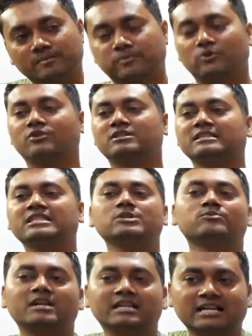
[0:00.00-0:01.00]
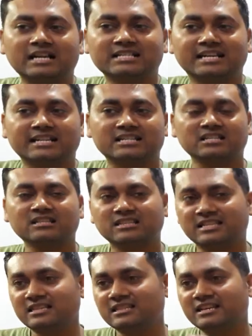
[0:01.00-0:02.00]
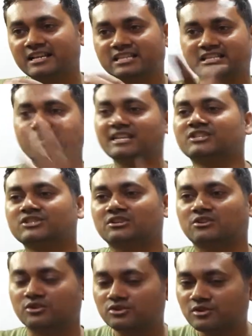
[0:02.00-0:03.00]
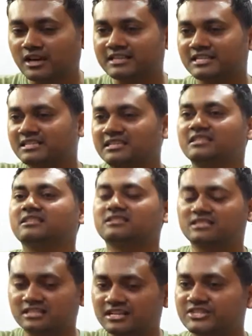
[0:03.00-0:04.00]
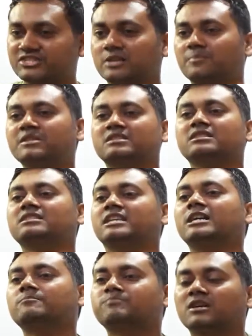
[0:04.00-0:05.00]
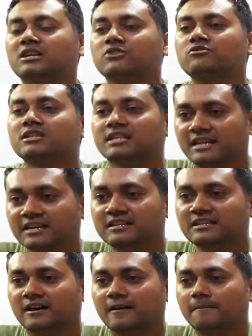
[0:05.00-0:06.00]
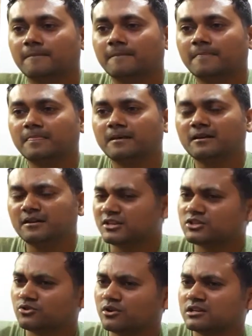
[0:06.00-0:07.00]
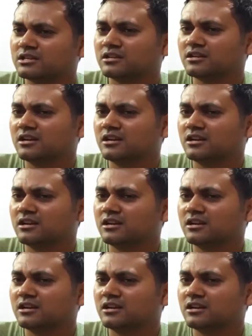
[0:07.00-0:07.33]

blows in the vertical direction, then the escalation, or you can say the disturbance in that particular area is not